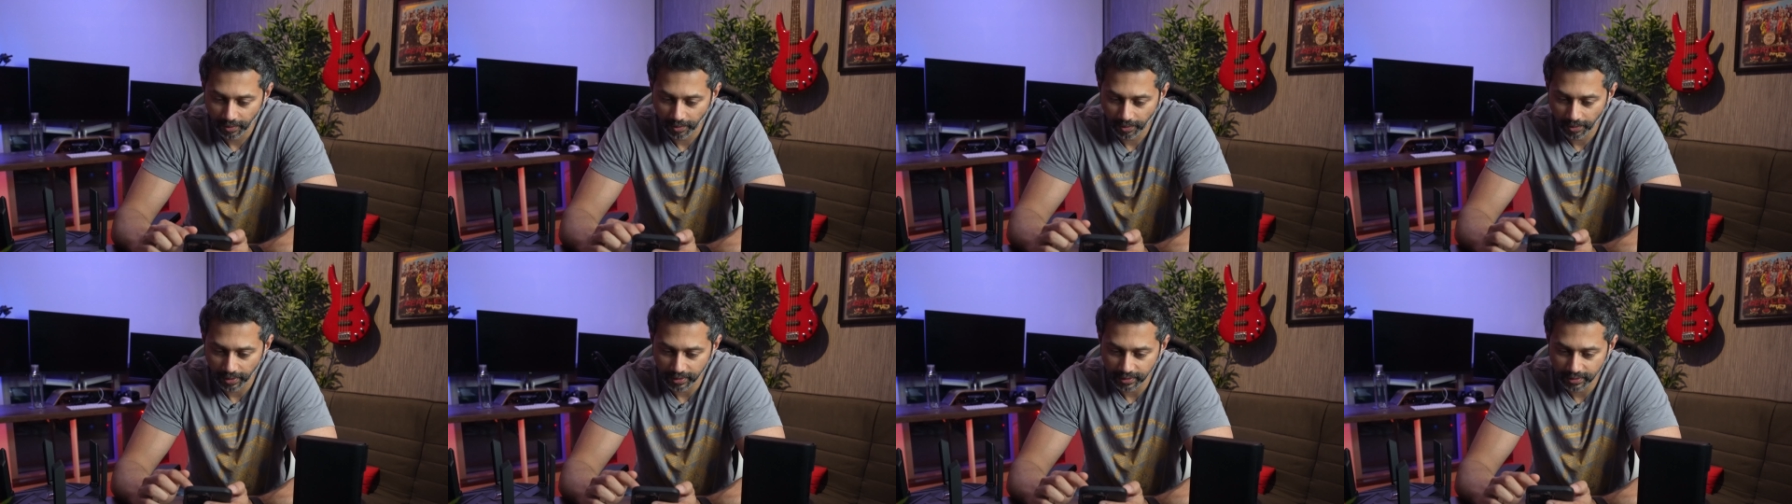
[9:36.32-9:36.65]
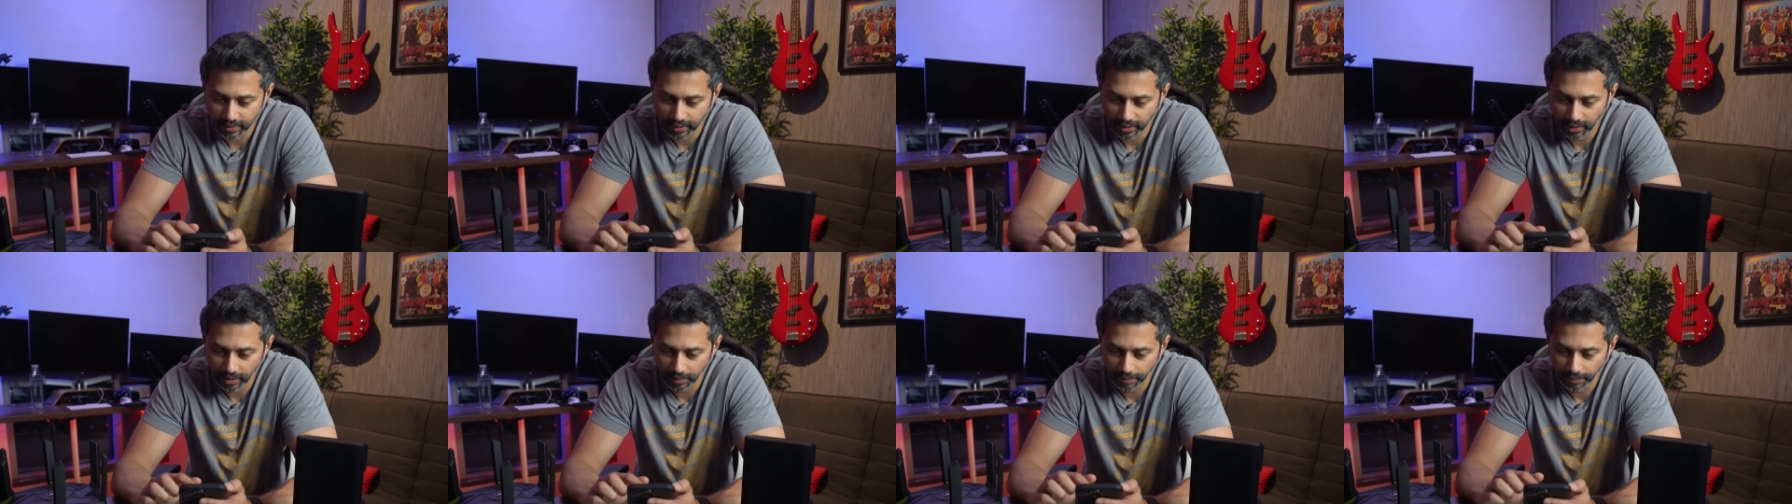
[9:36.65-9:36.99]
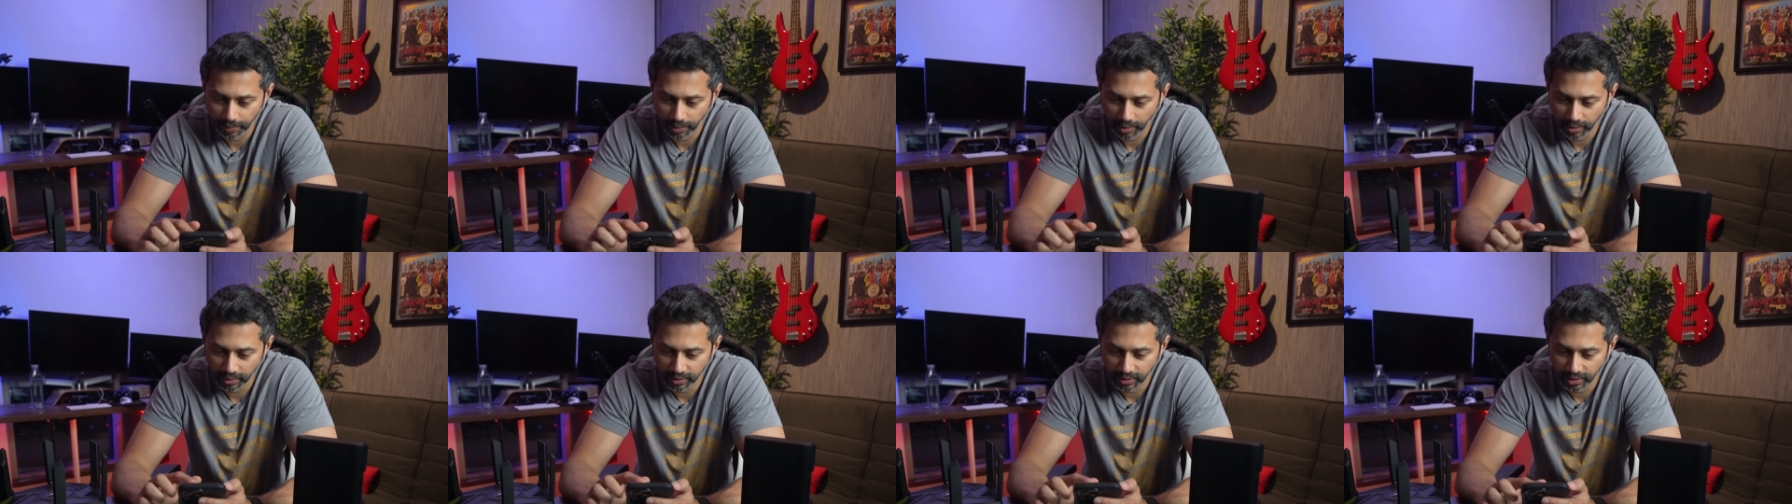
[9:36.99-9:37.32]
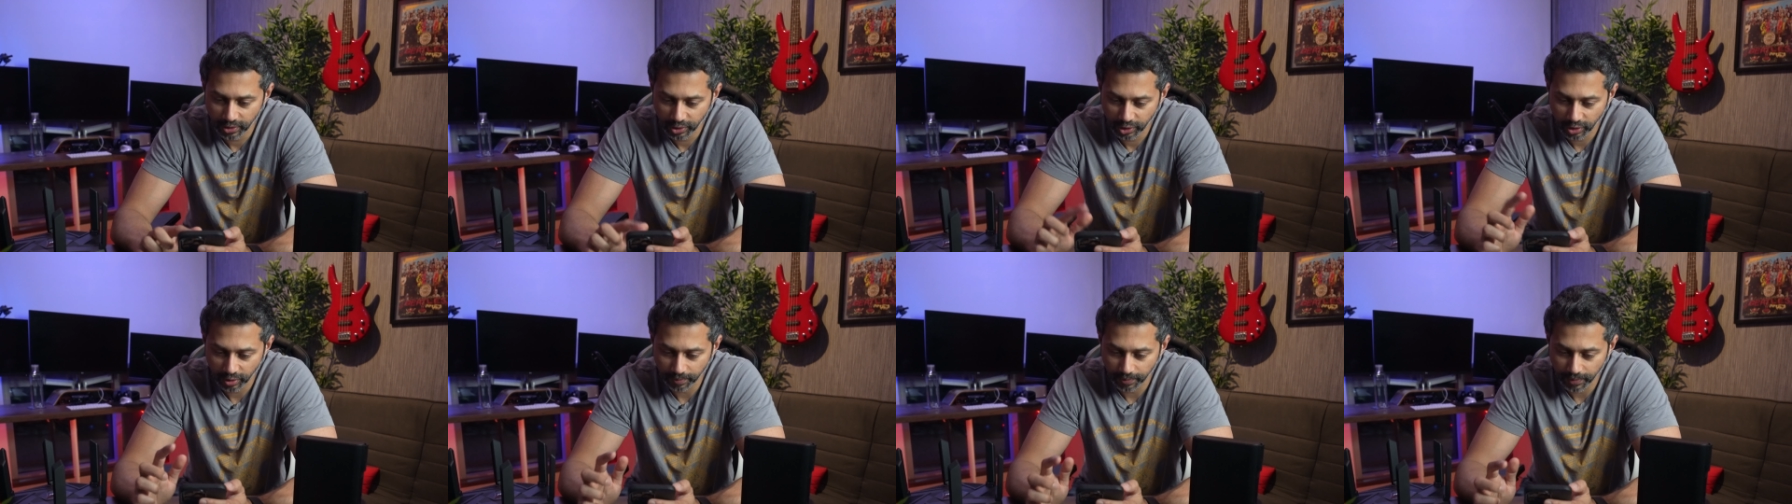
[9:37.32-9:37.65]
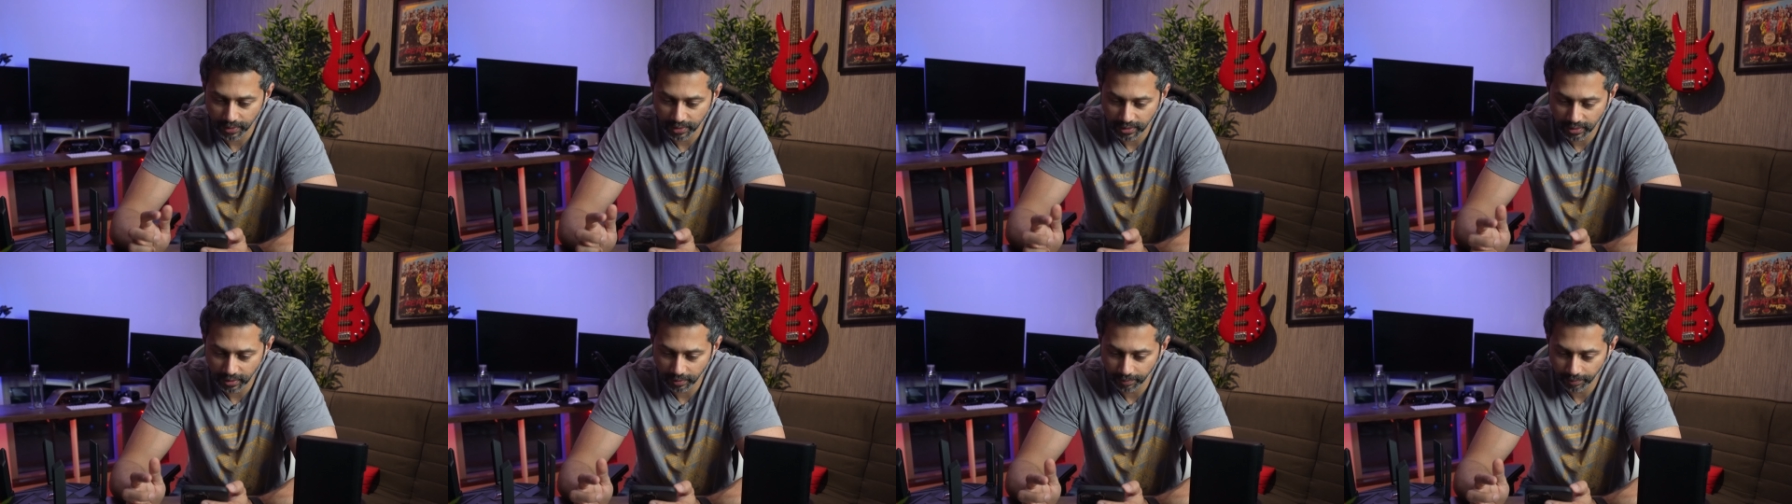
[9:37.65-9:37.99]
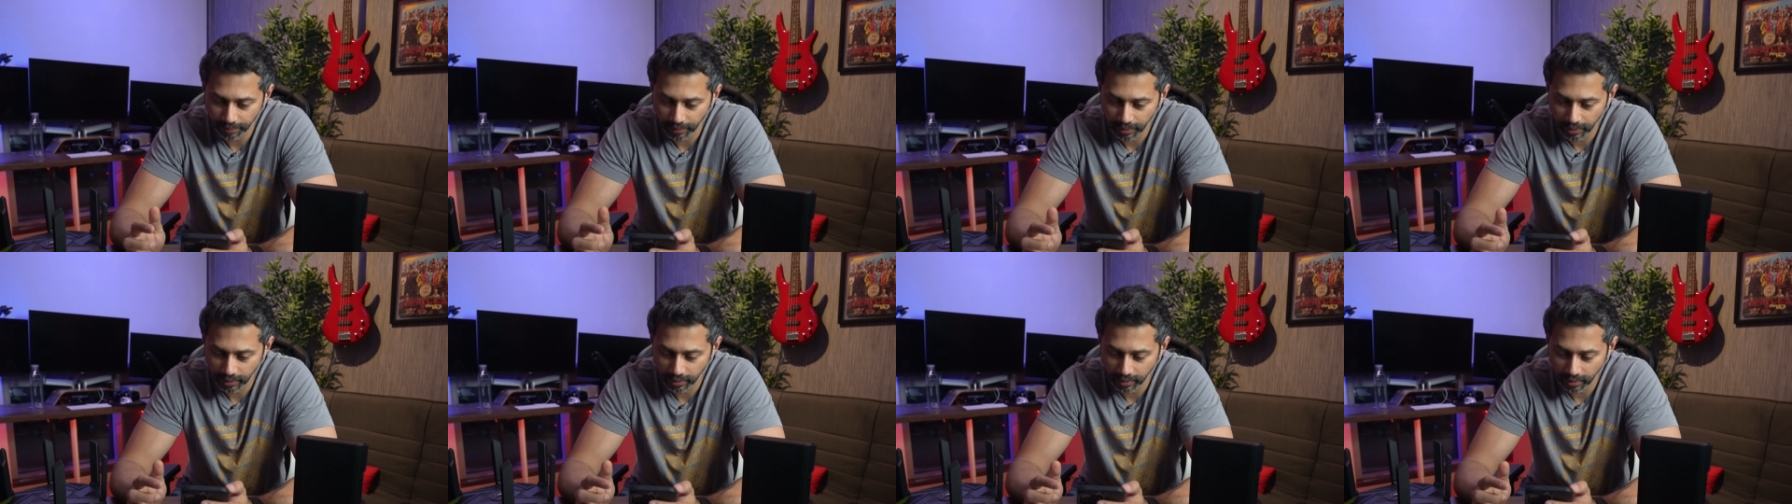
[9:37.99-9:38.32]
All right, setup process should be
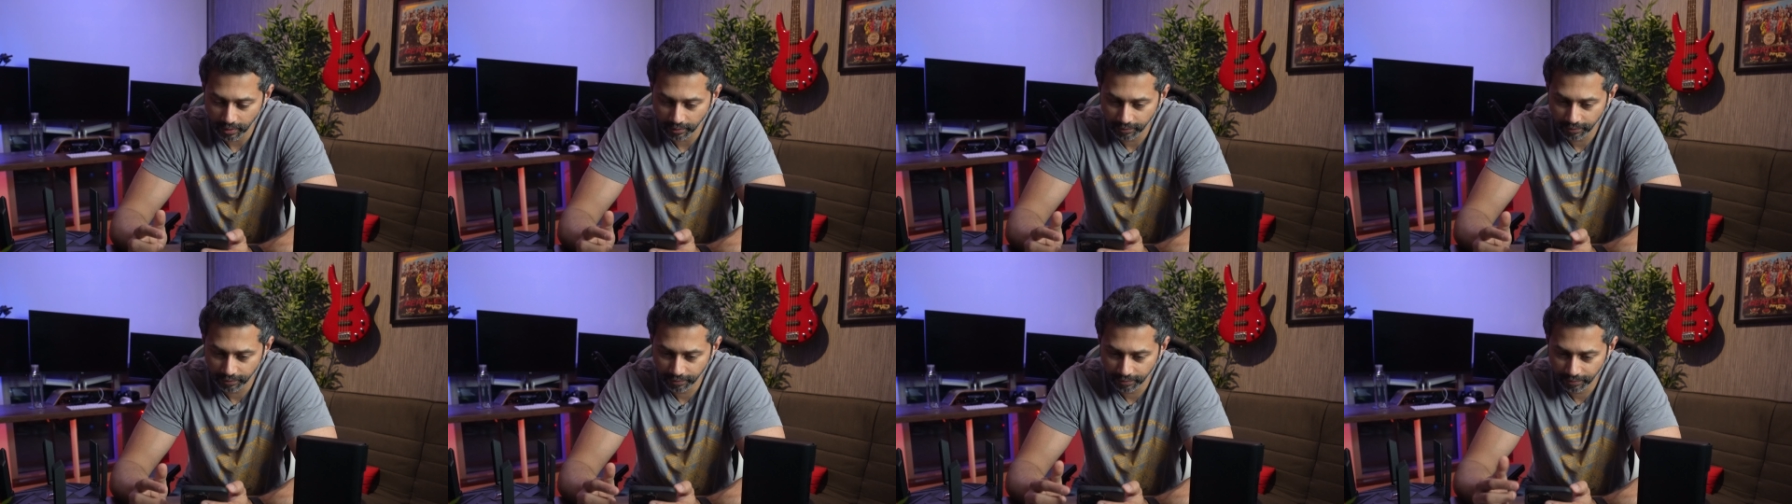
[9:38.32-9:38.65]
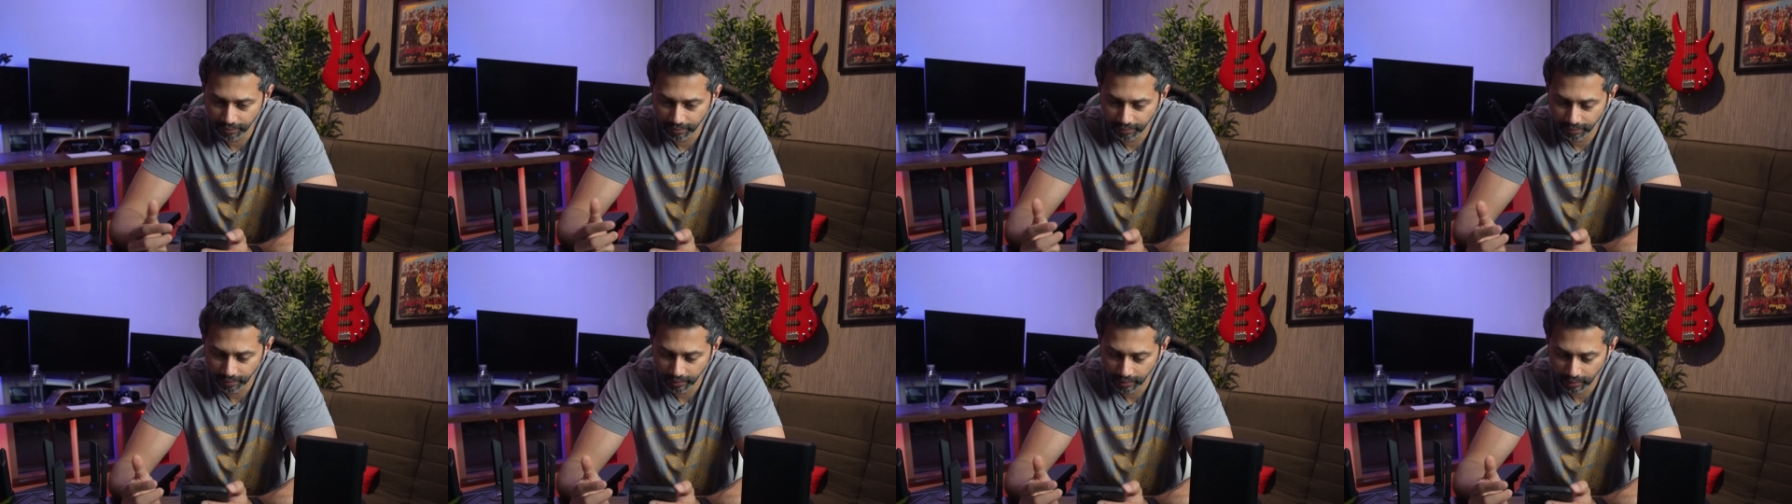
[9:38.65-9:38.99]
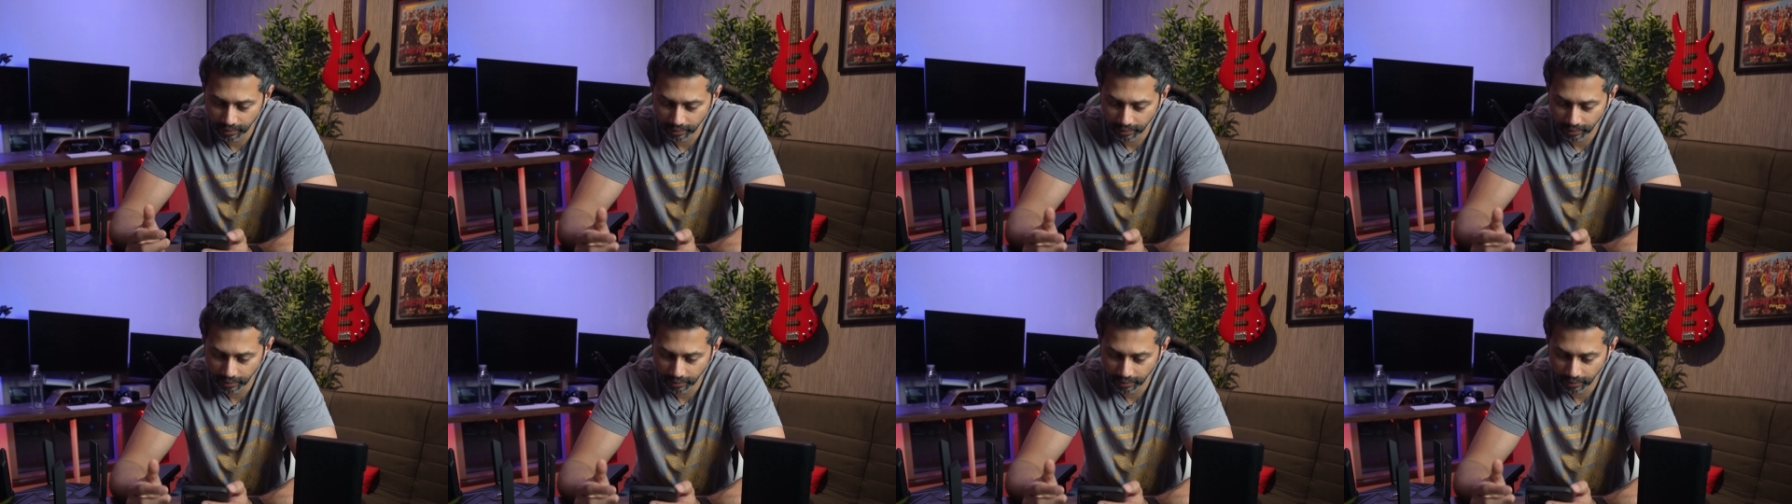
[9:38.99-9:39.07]
simple enough.